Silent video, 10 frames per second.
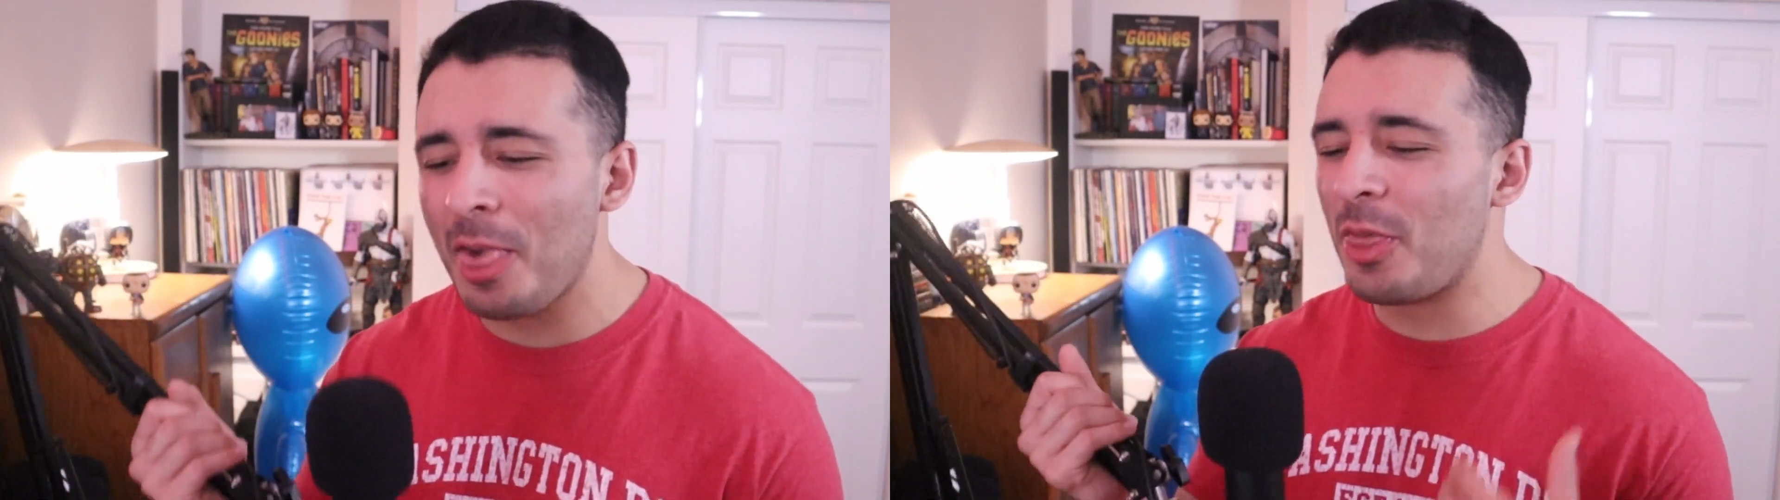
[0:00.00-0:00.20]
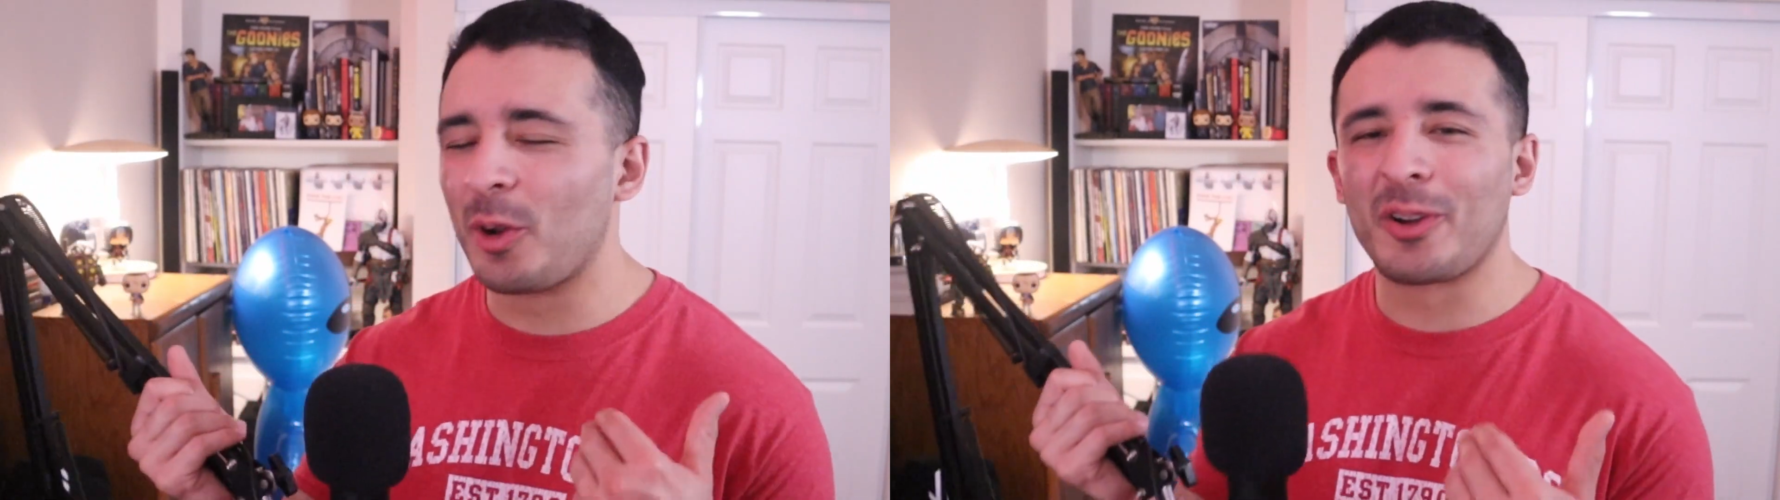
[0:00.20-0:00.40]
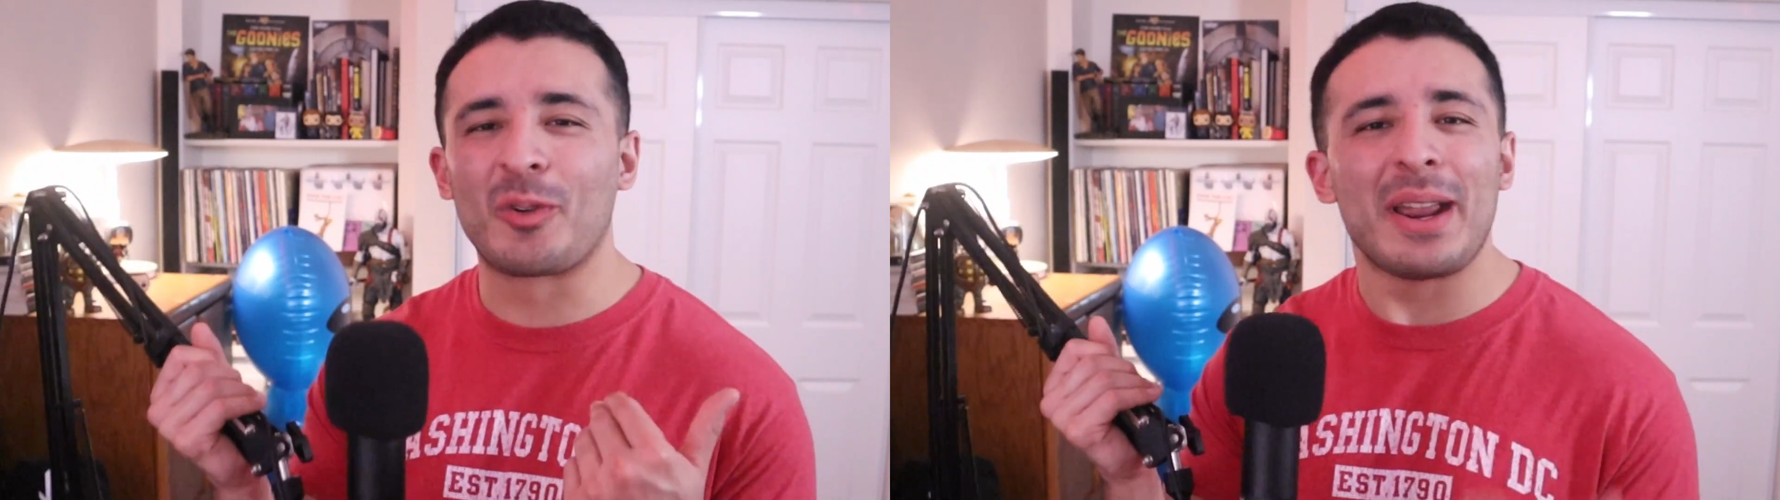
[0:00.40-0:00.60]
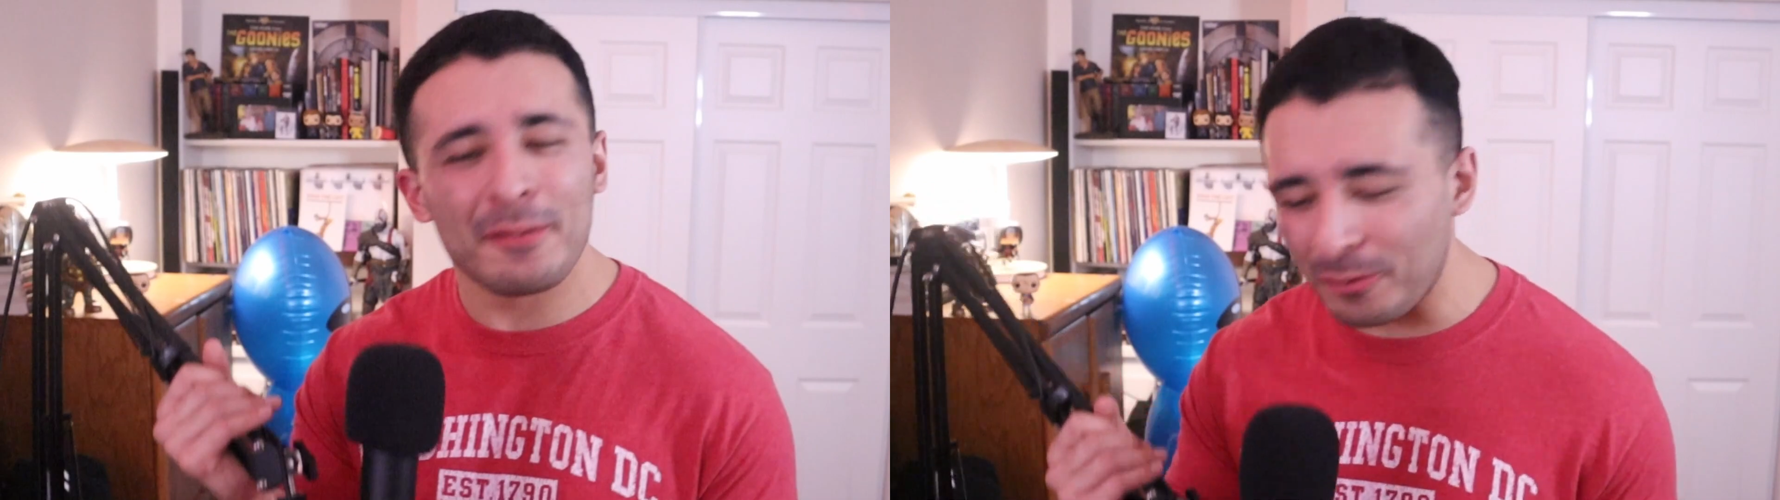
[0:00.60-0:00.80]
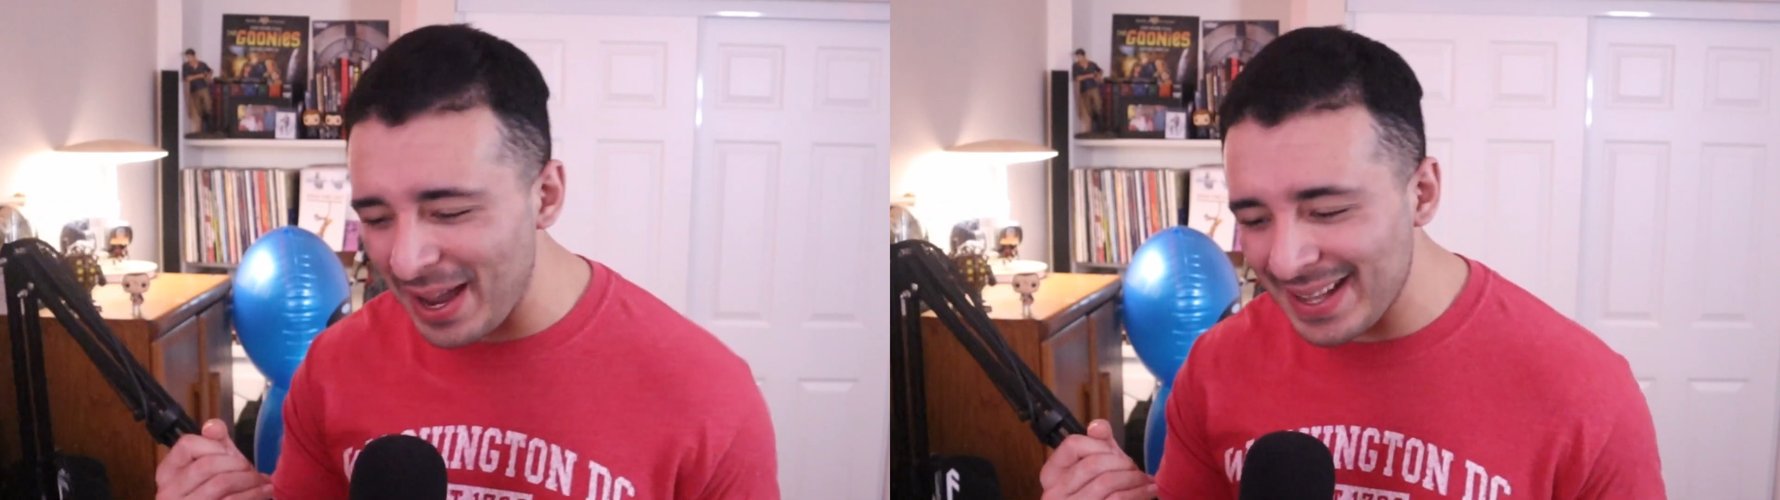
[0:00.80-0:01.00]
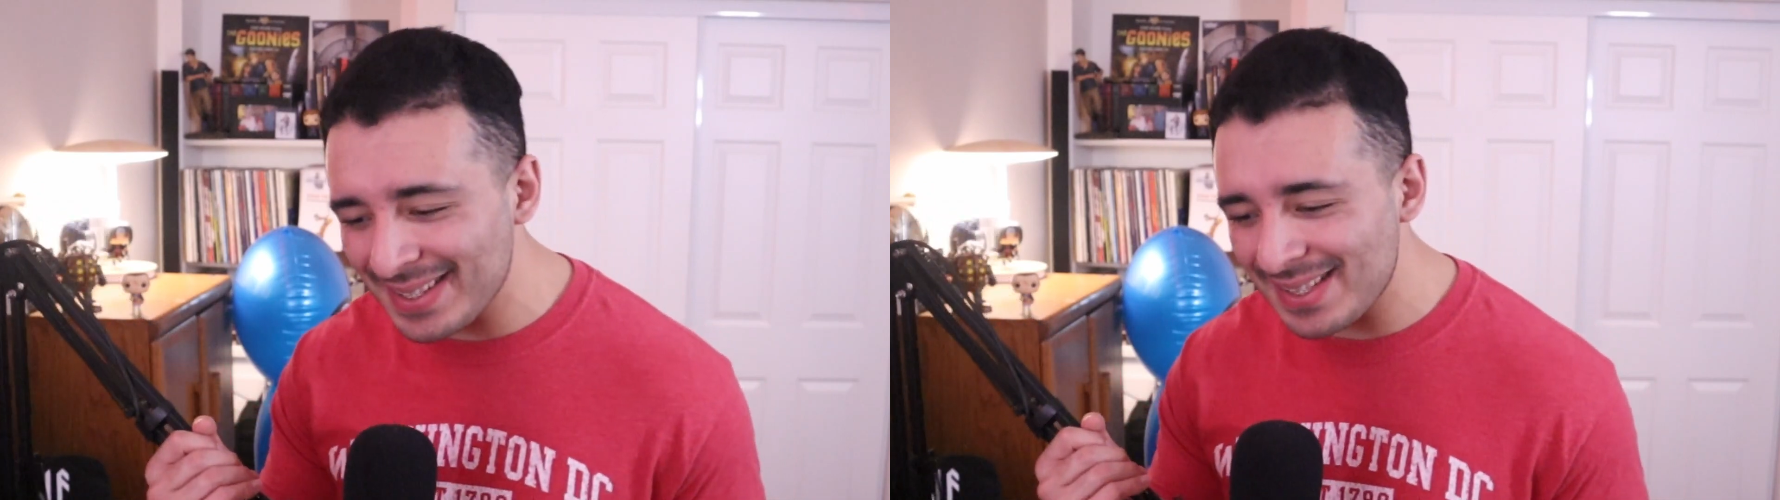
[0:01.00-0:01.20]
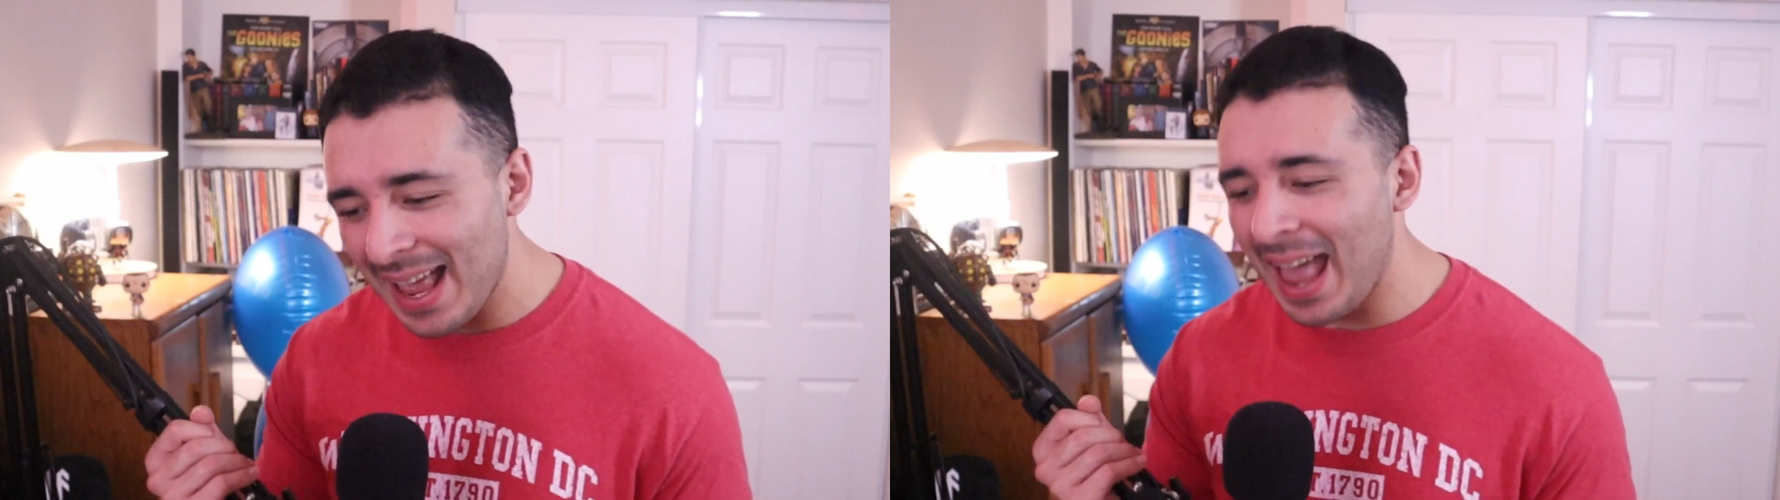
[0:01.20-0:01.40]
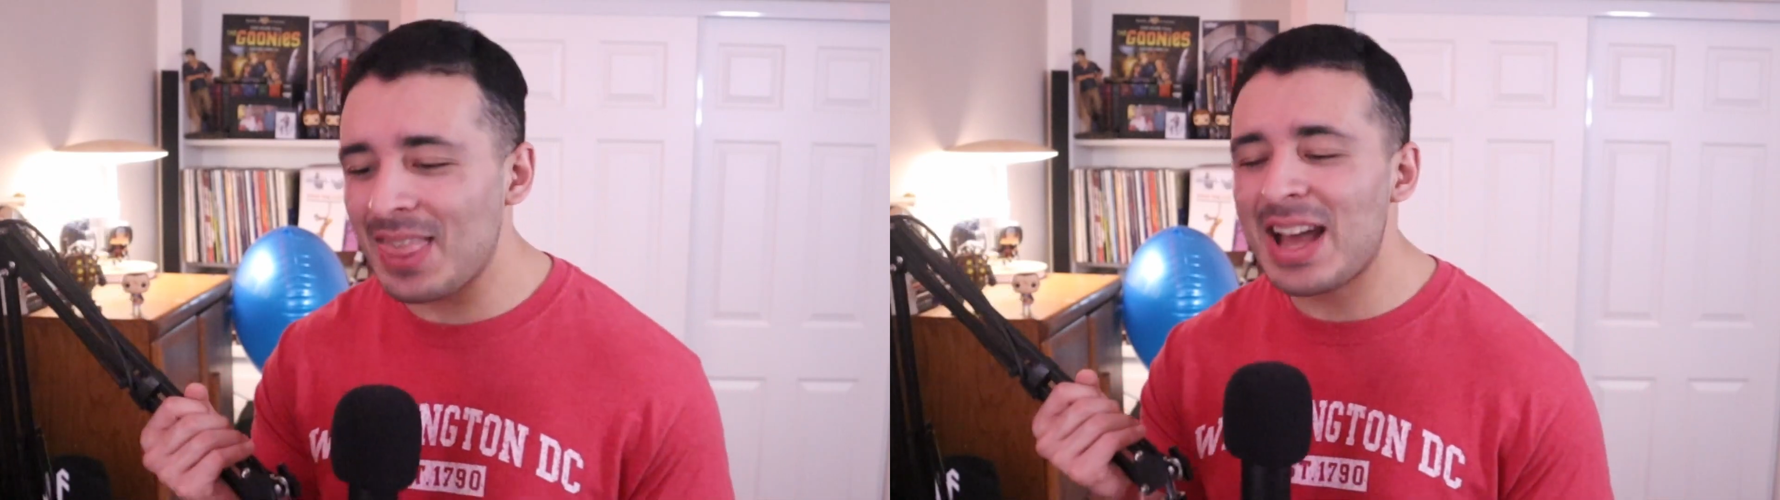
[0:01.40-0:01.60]
They're great friends,
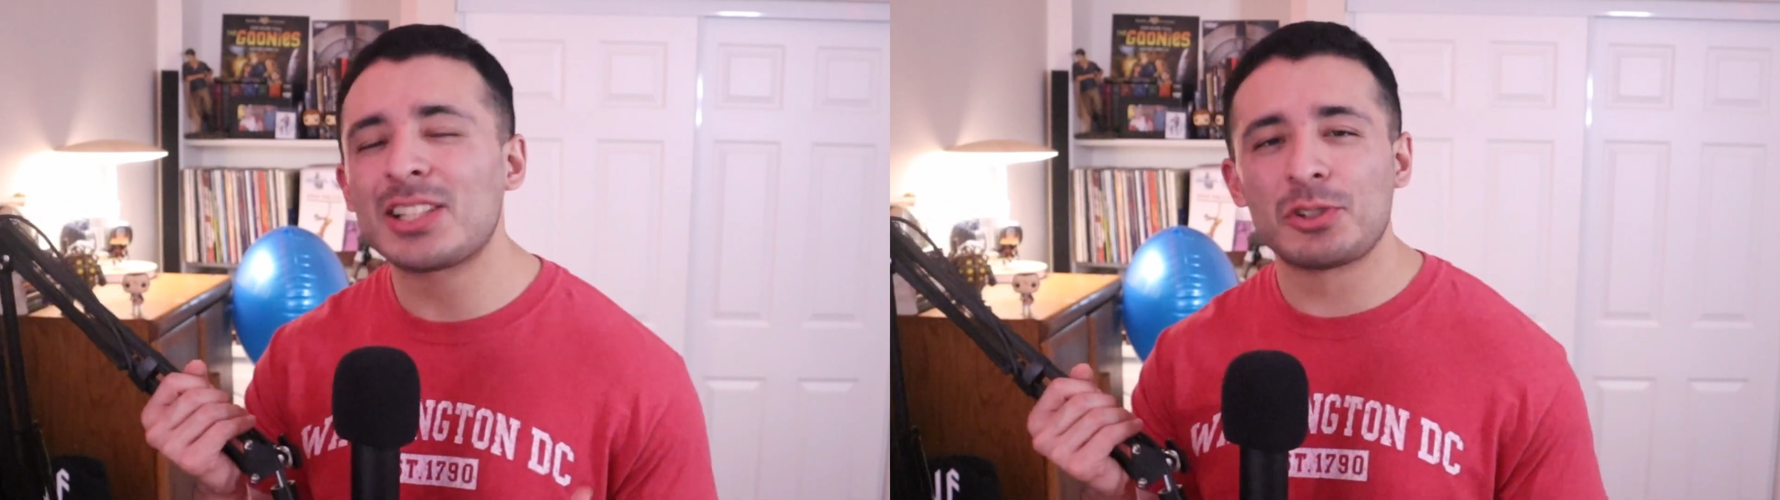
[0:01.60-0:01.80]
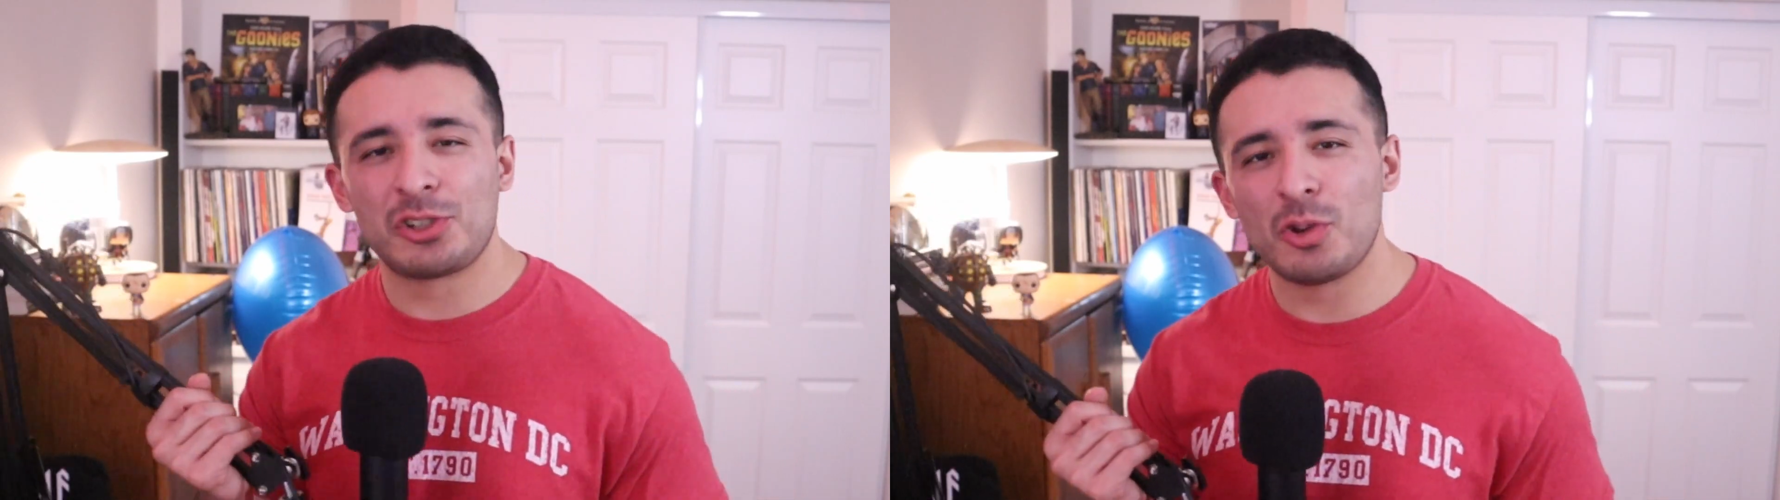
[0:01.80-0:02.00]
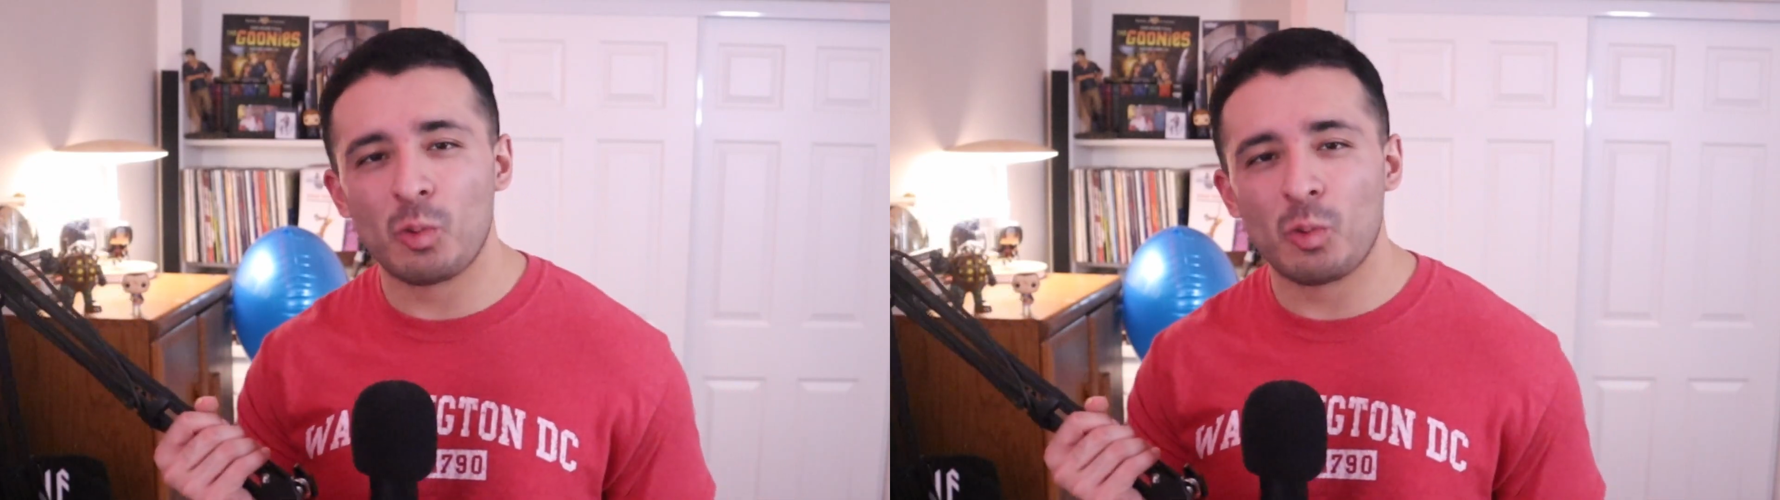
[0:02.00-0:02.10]
and that's what you